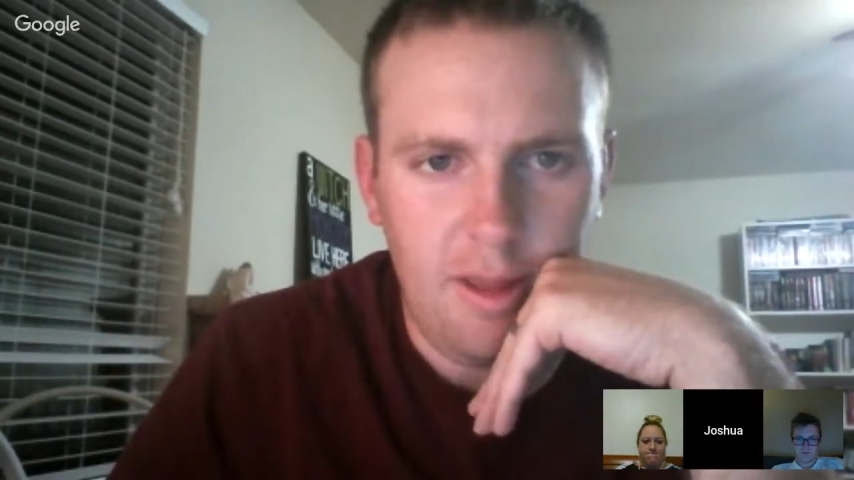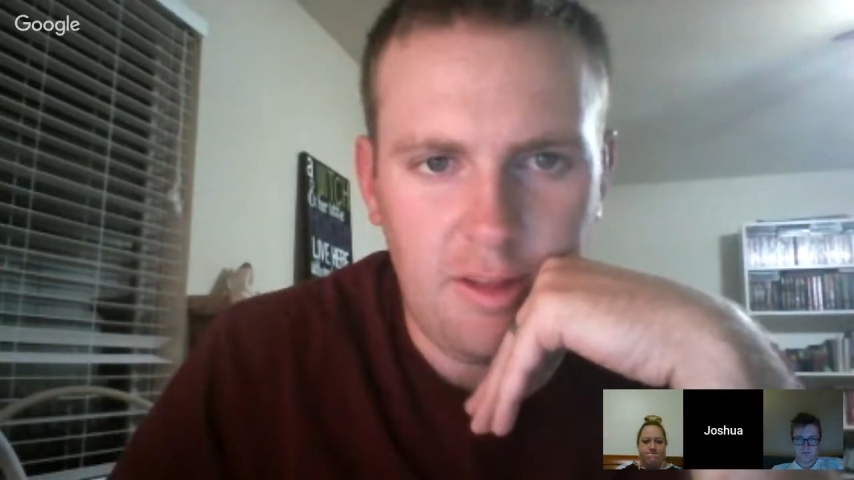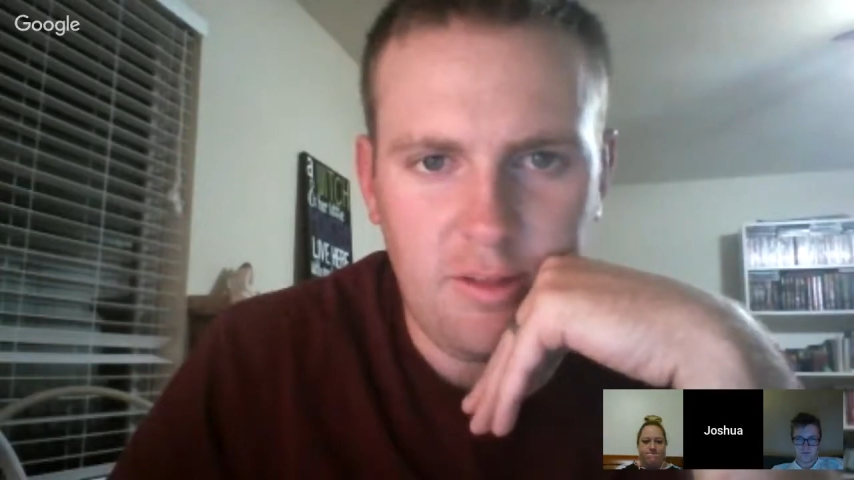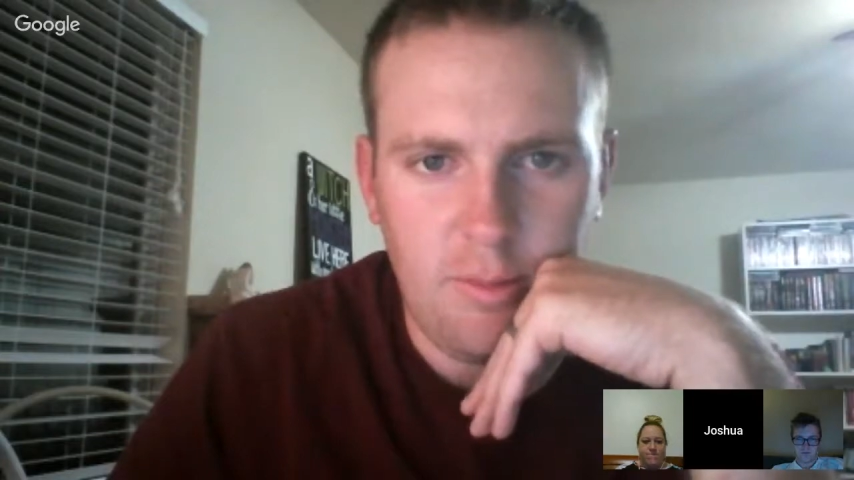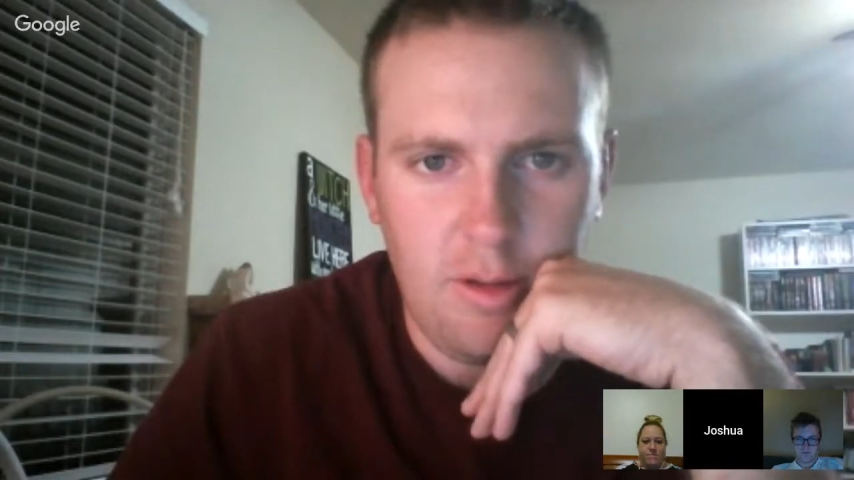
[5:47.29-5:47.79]
to
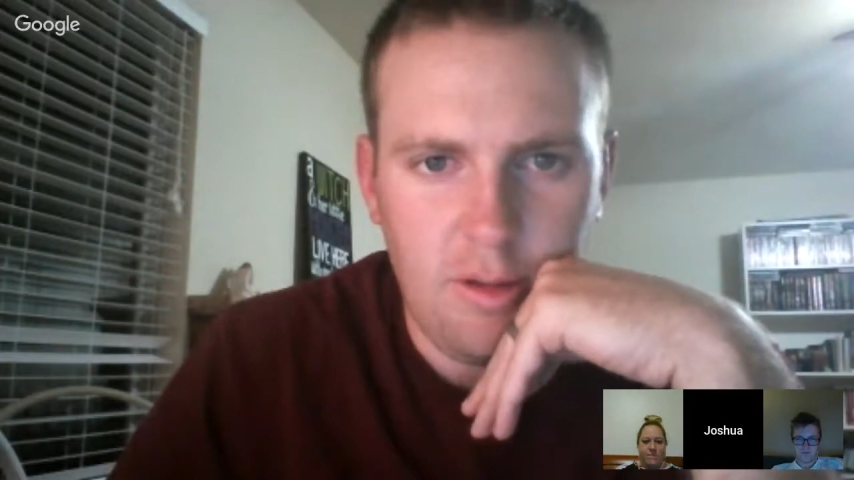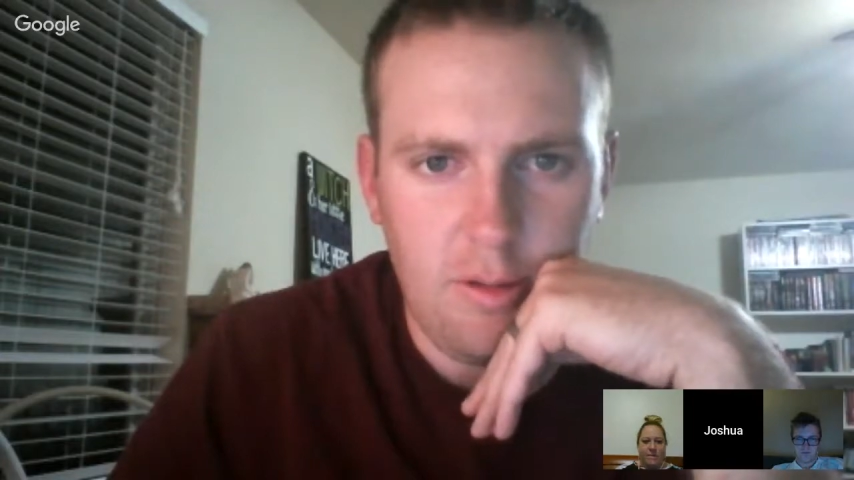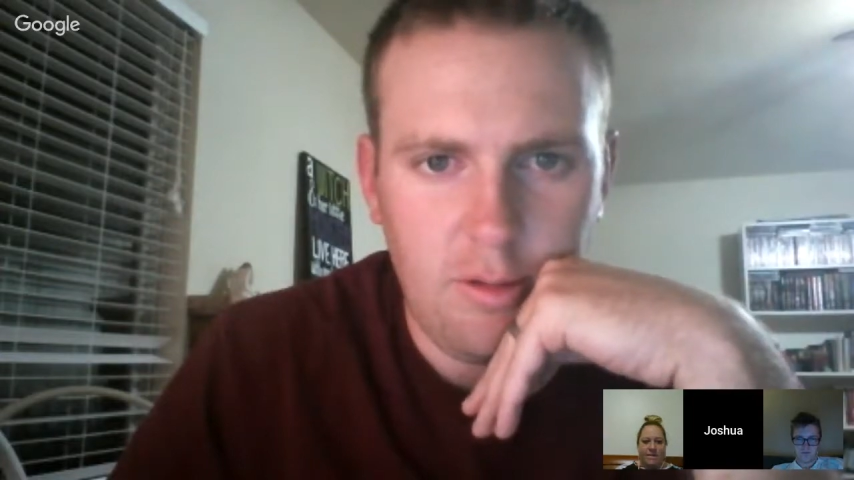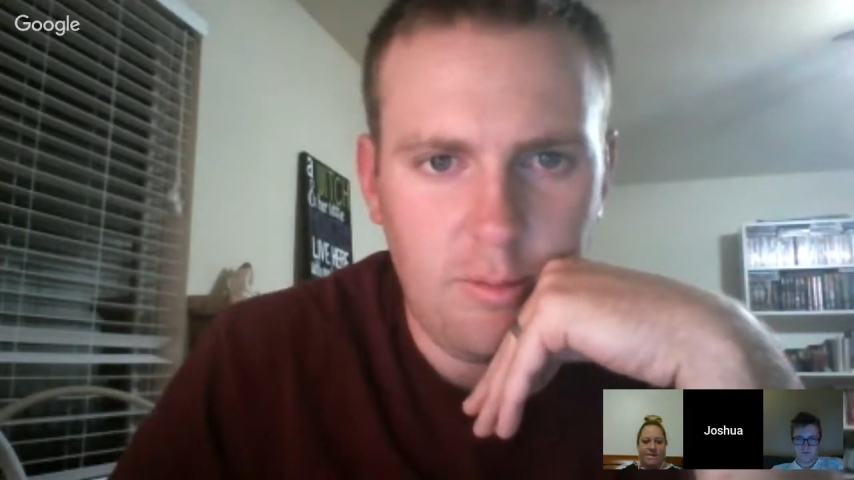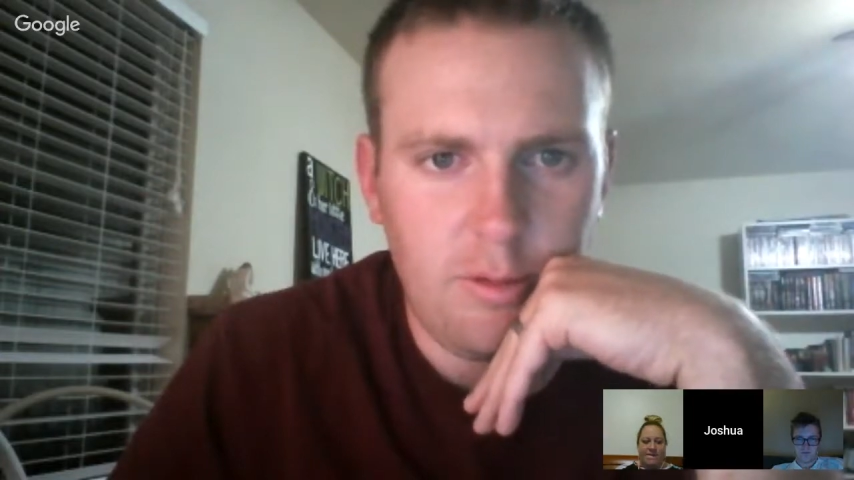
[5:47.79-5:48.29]
be
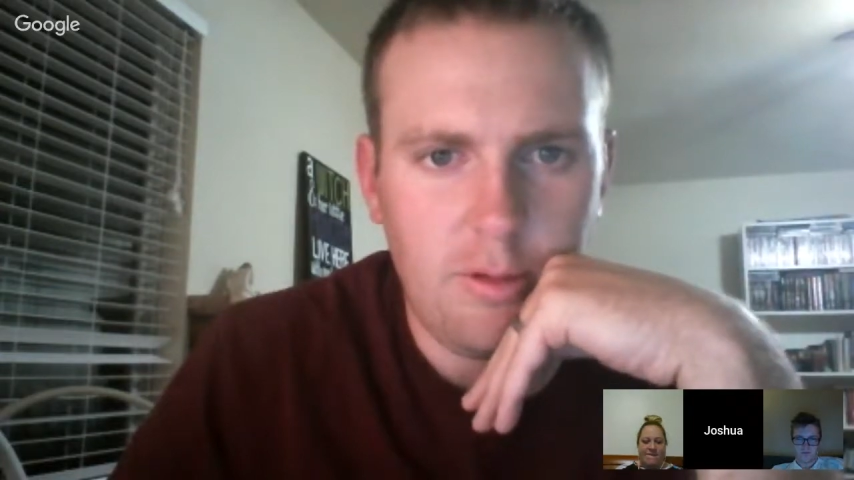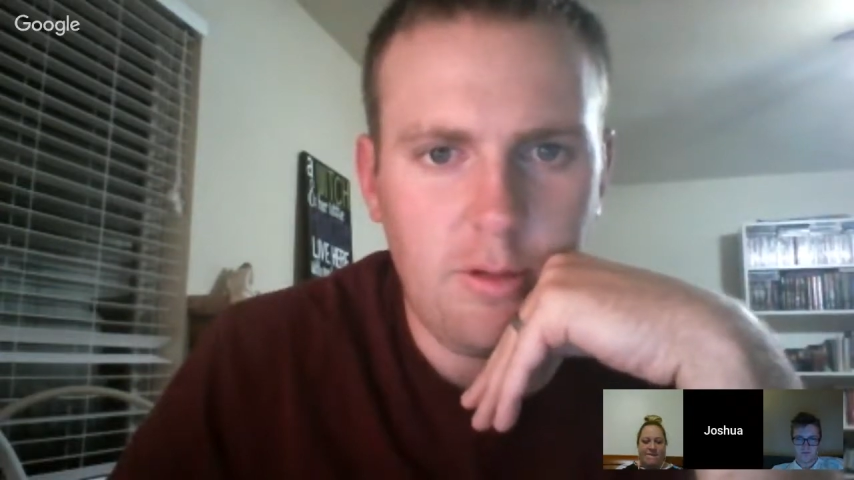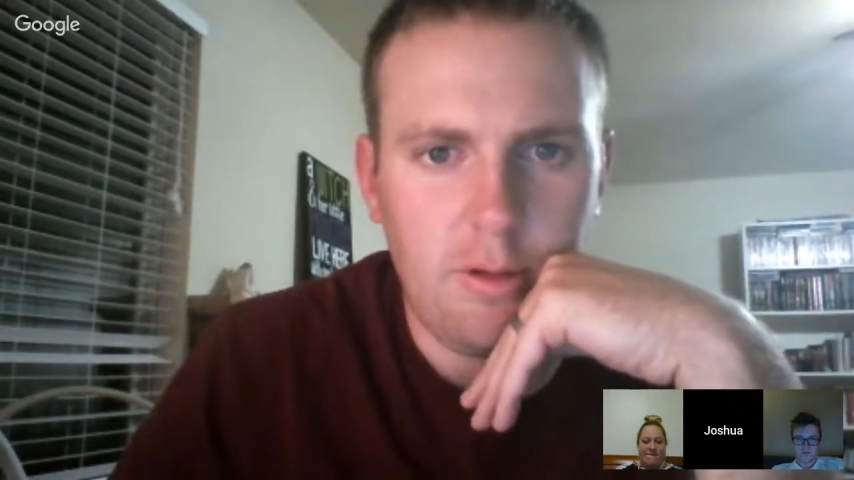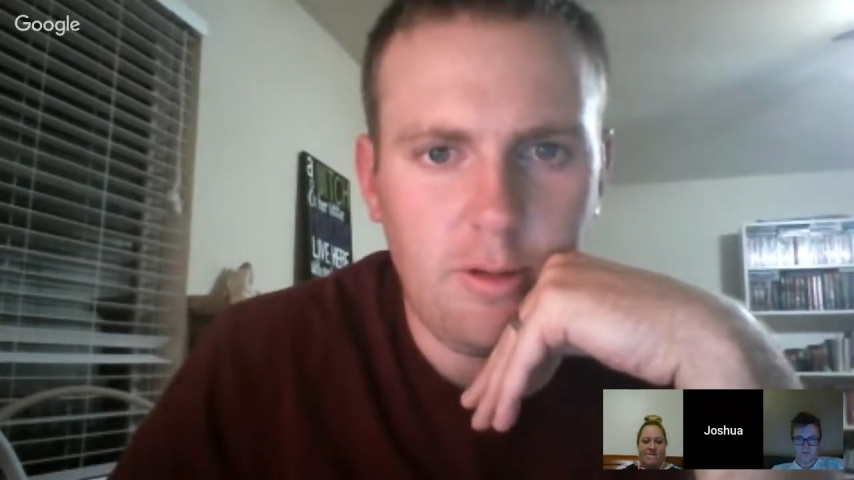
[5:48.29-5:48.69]
normal,